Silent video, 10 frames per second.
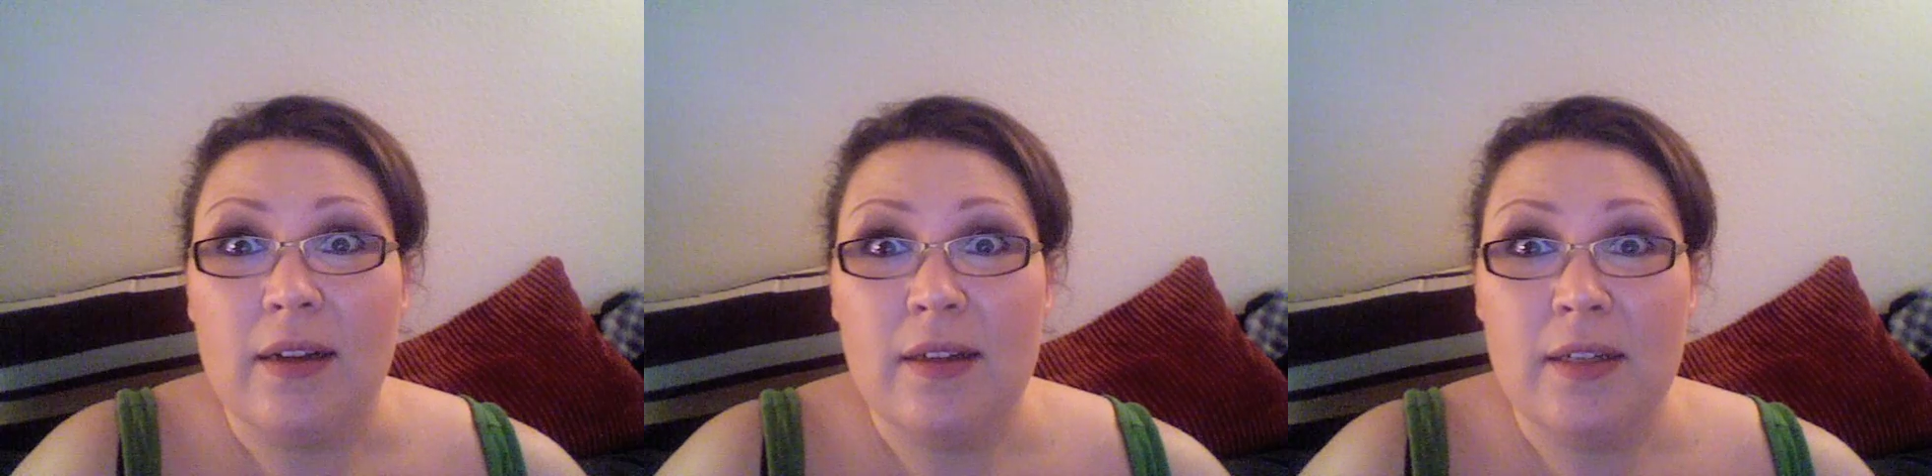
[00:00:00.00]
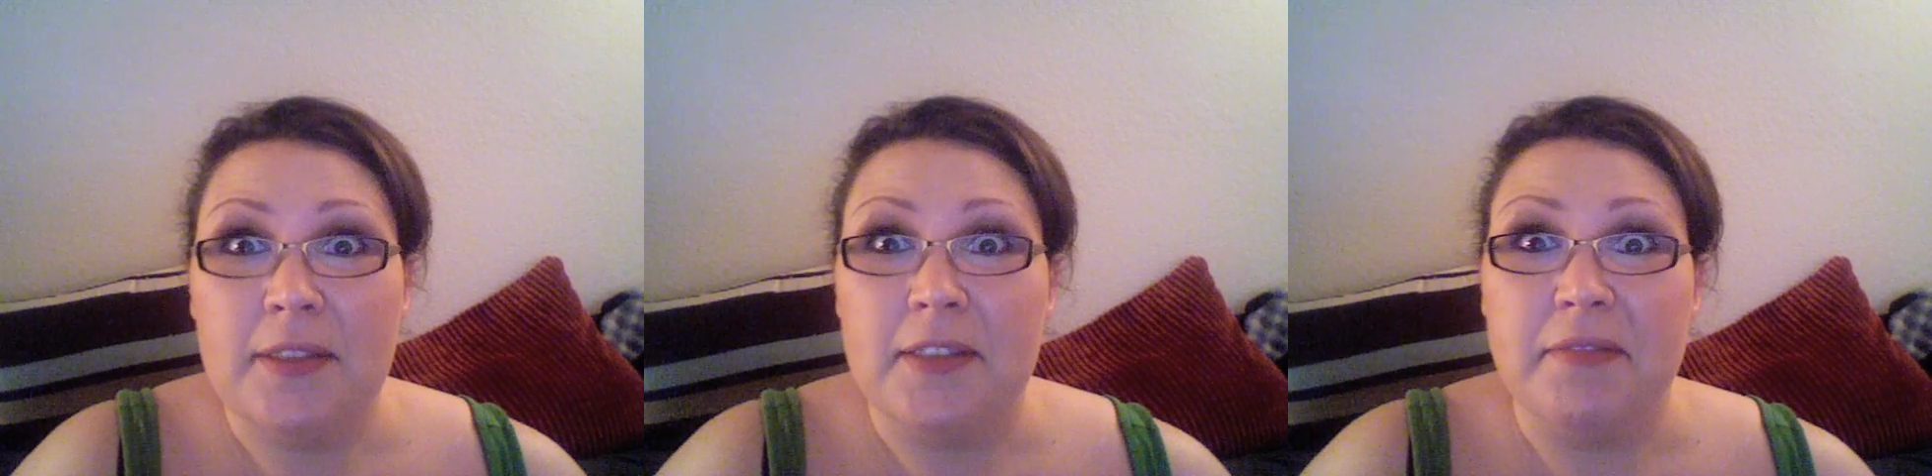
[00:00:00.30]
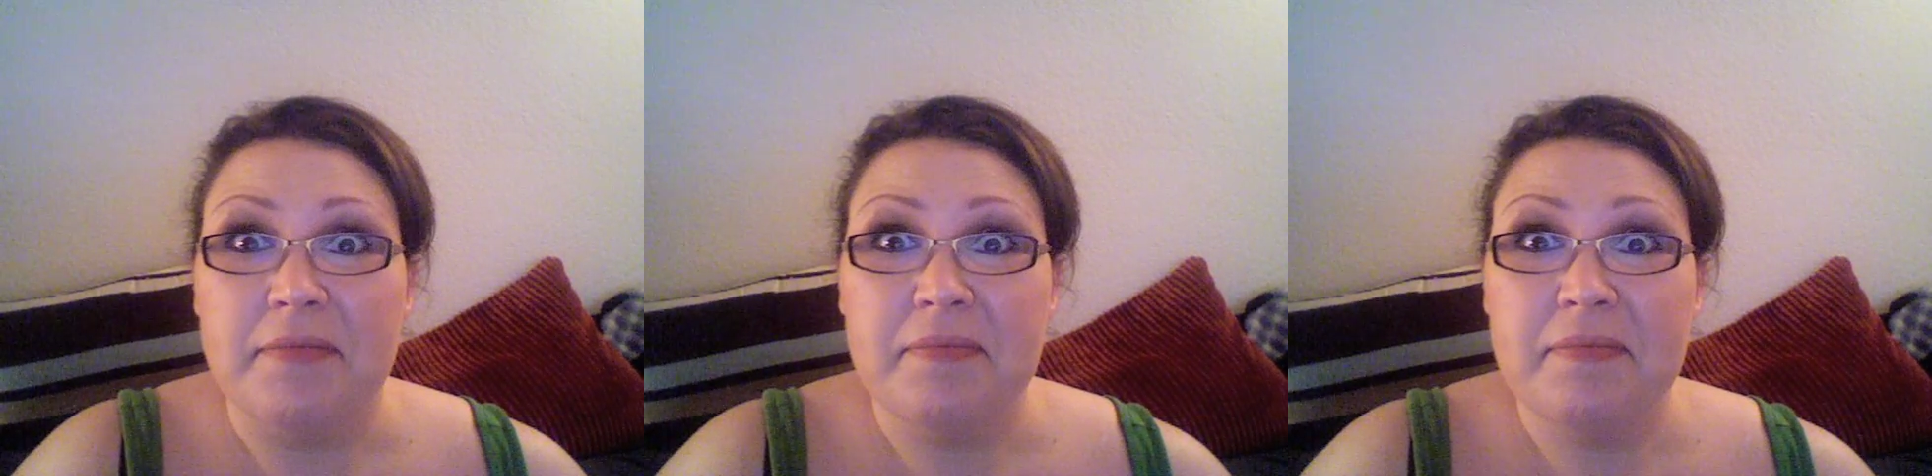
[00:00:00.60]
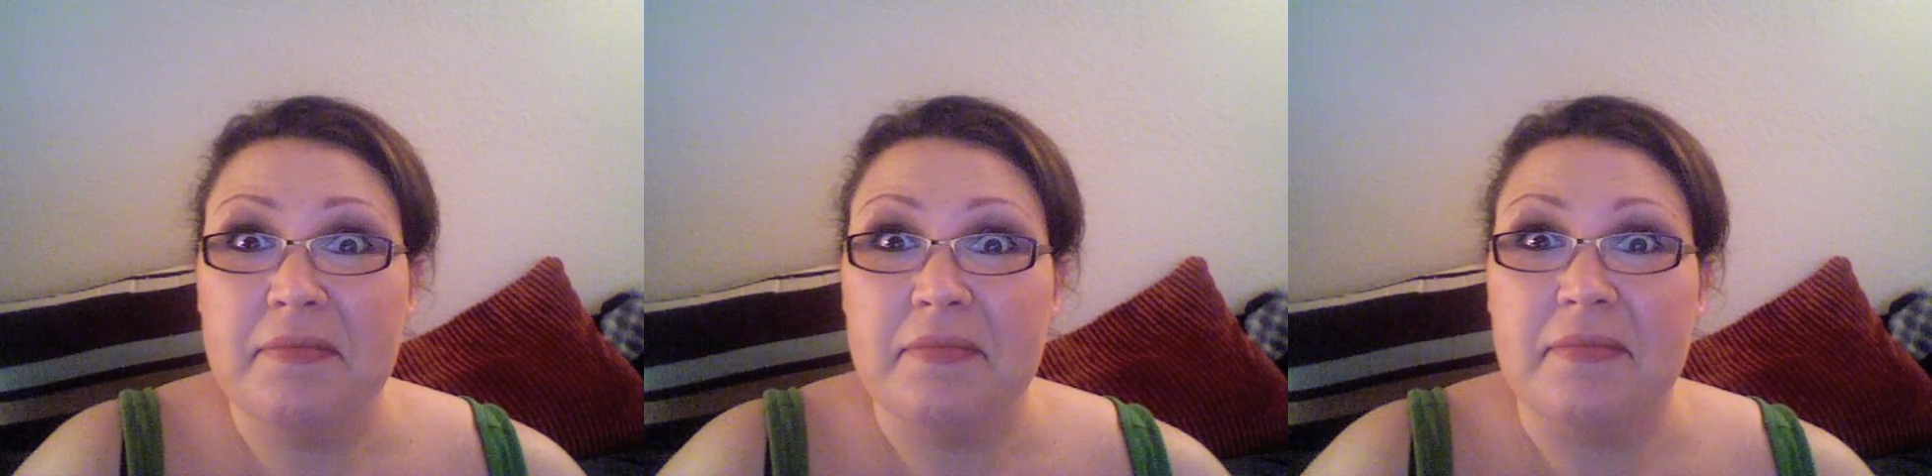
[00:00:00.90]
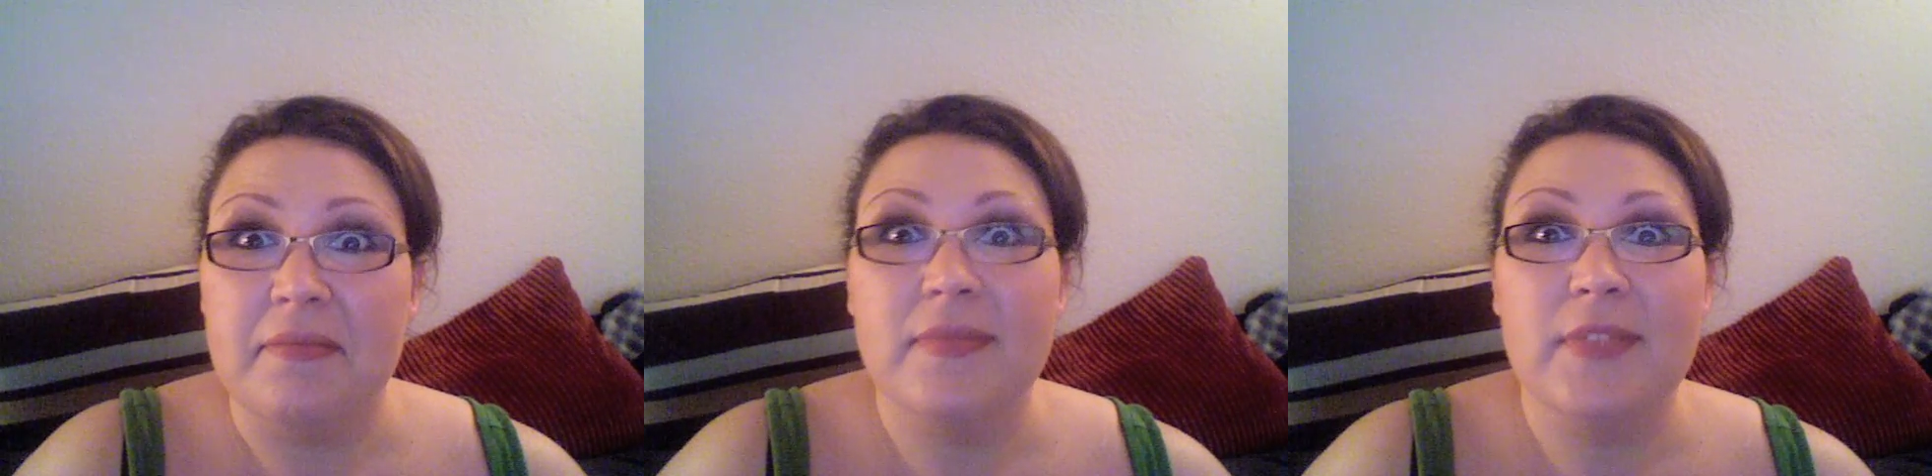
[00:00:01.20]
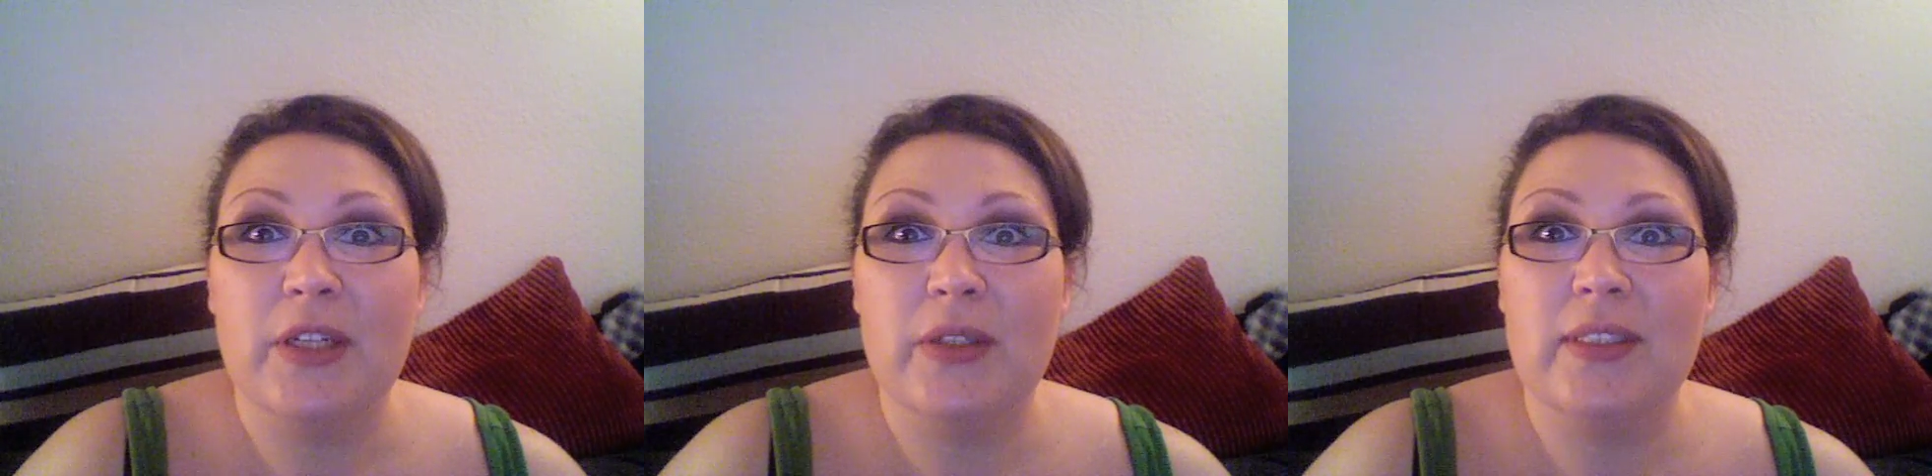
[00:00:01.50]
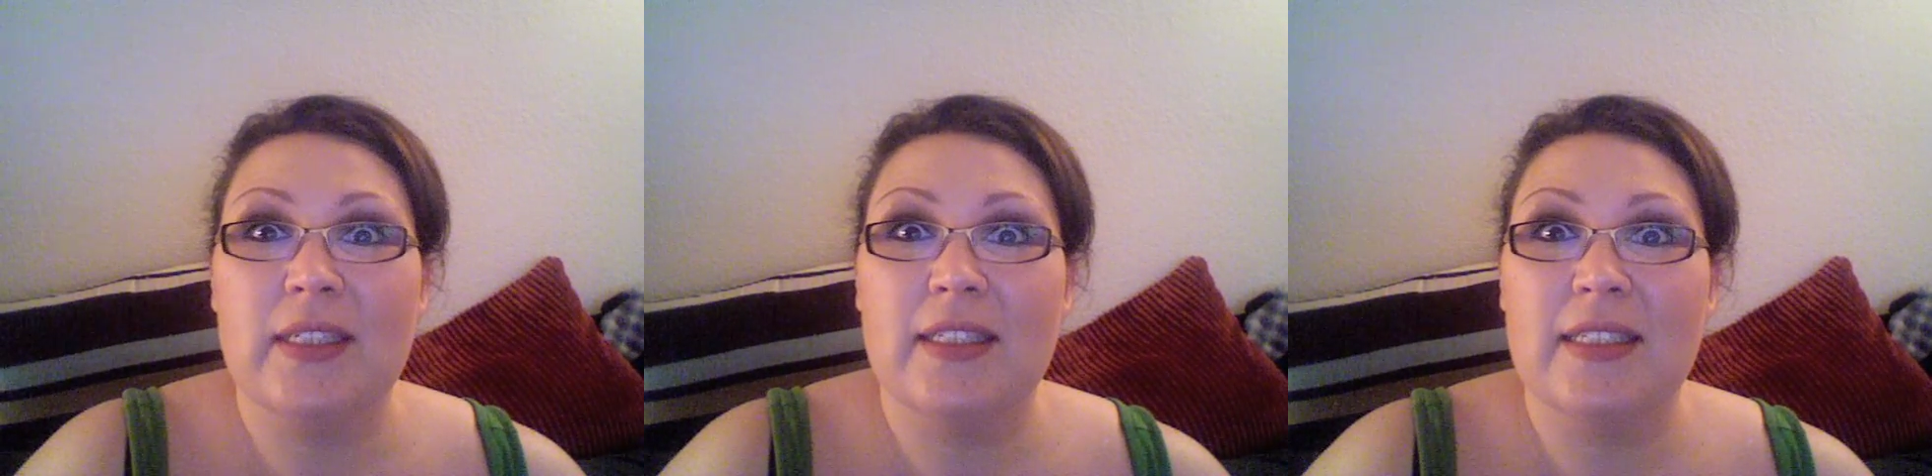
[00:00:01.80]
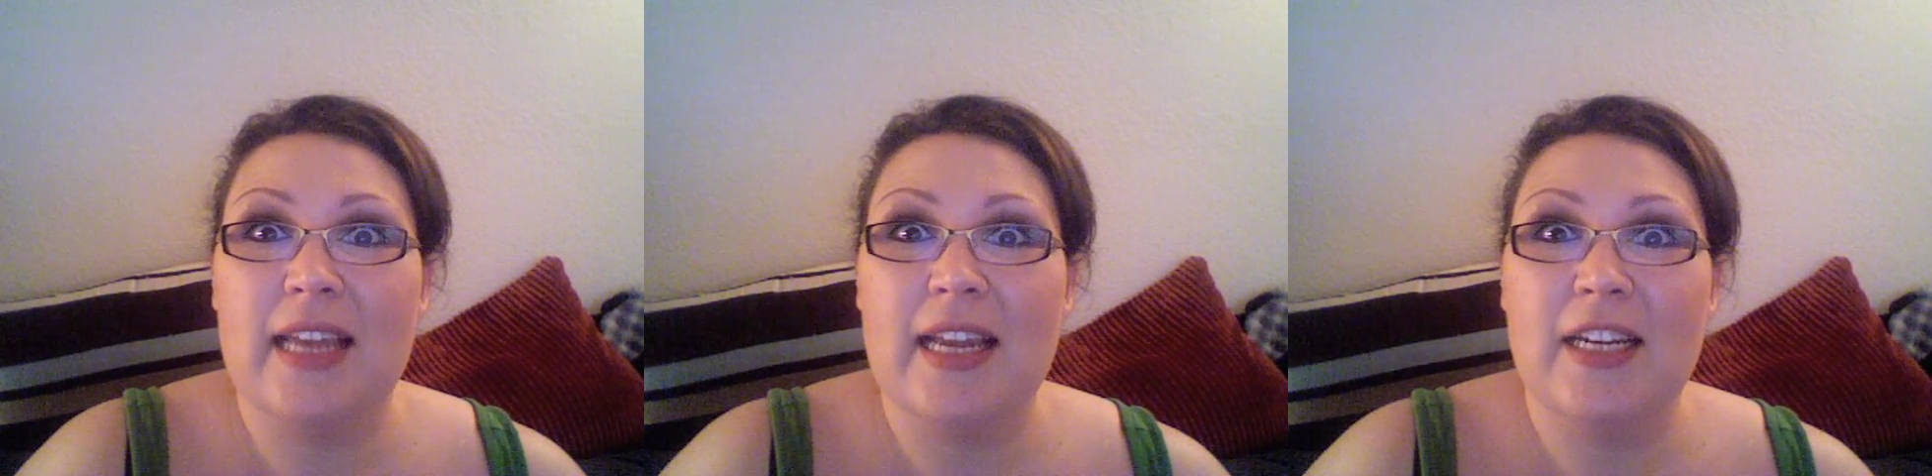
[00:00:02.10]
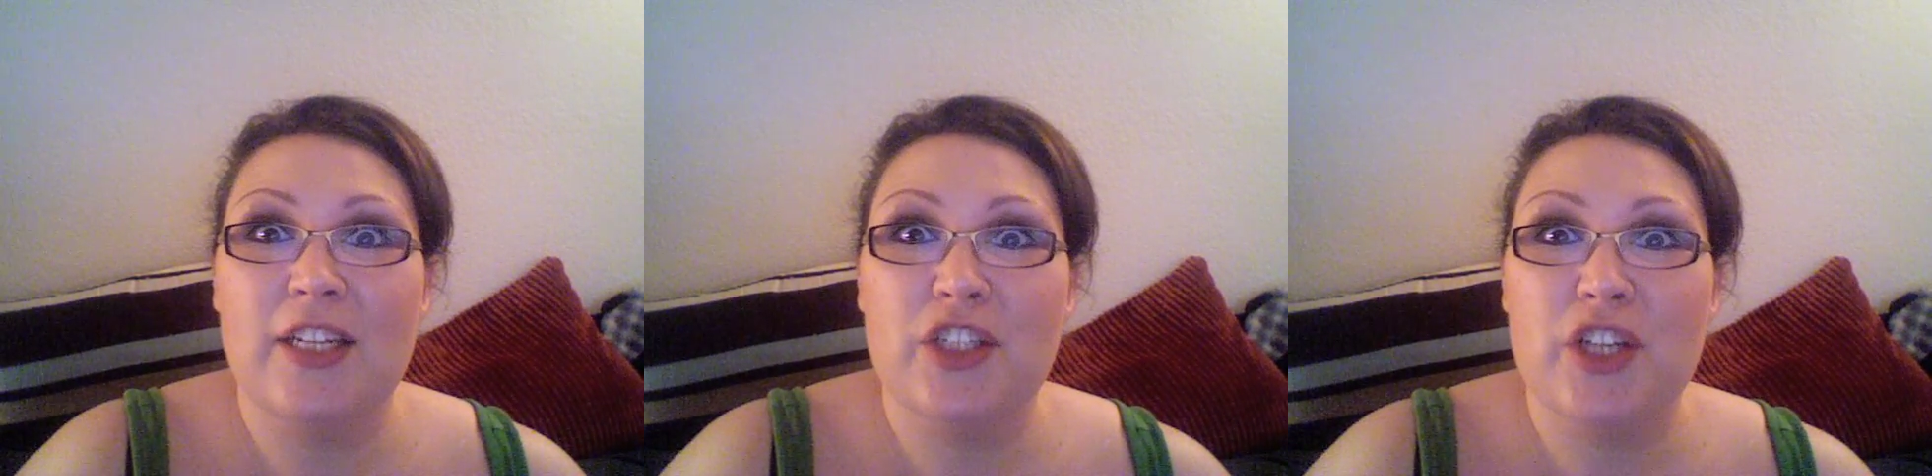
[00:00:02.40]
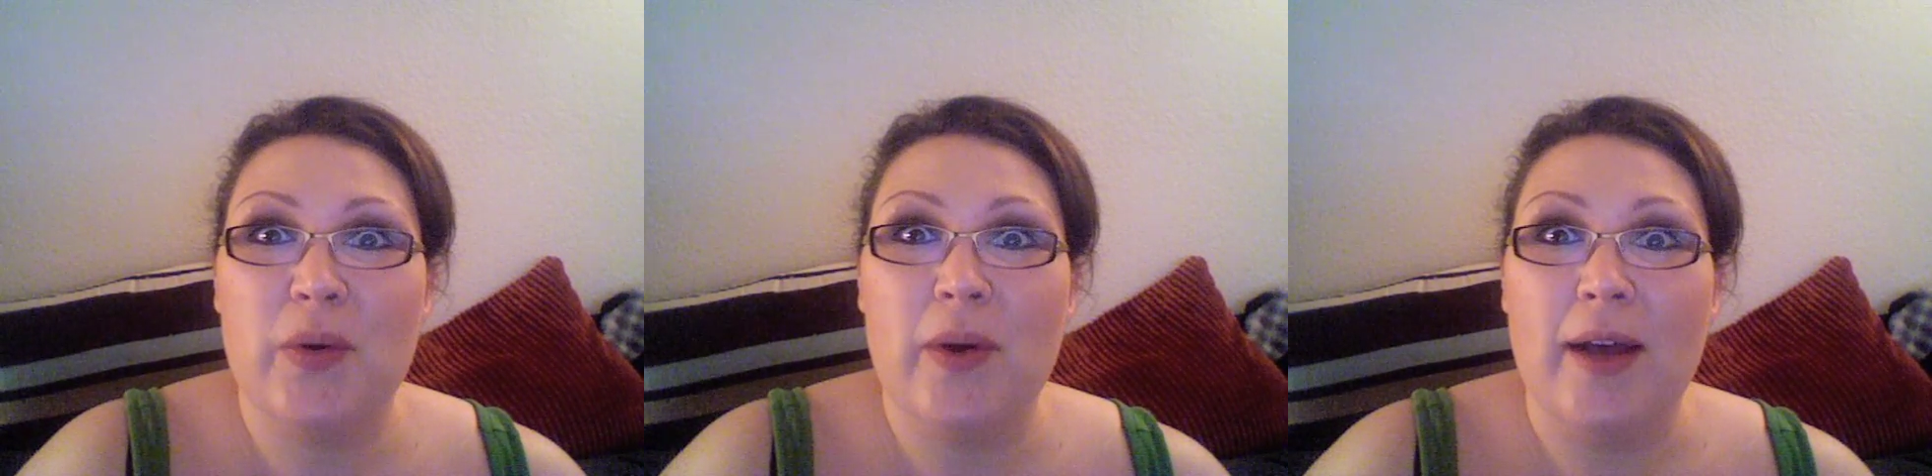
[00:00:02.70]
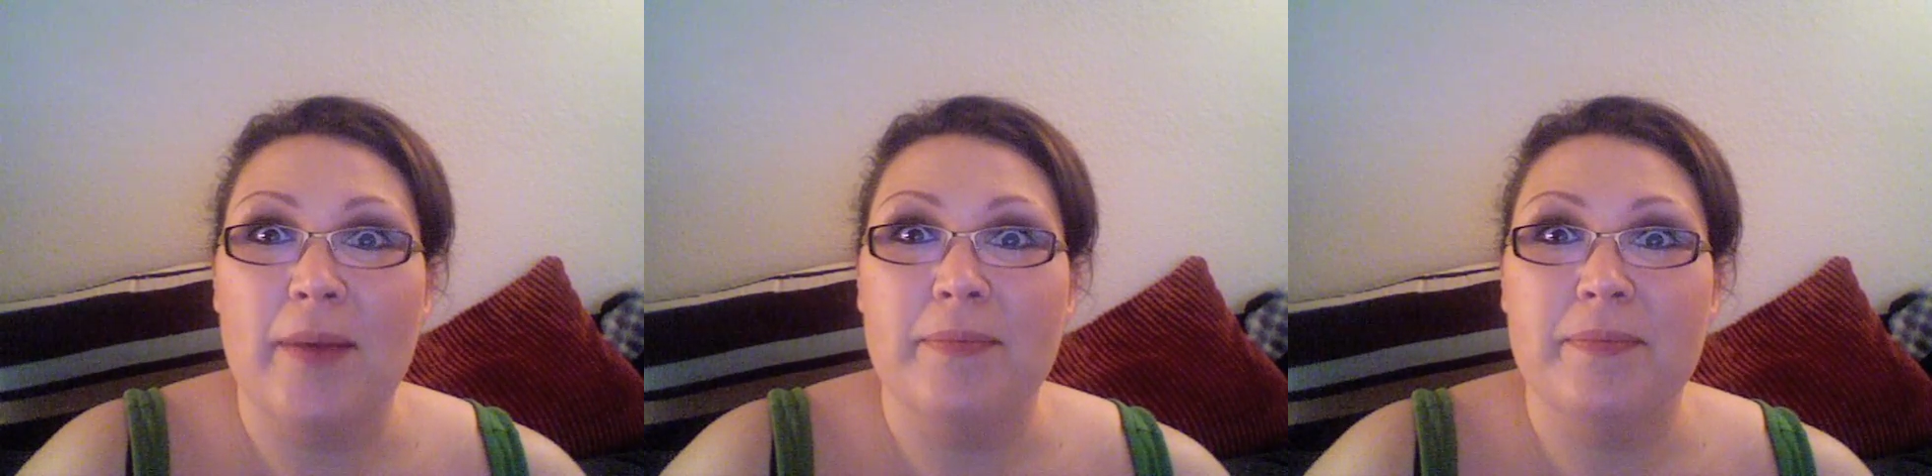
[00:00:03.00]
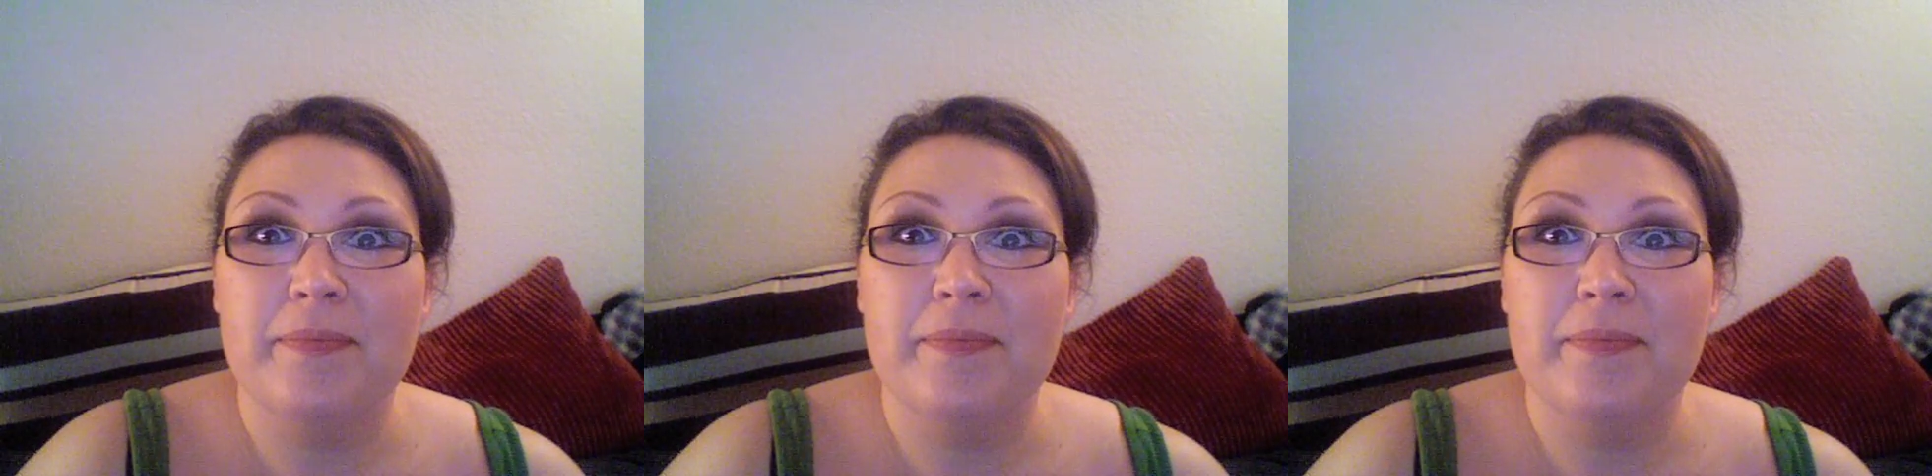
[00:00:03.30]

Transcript: Oh, look who's deciding to show up.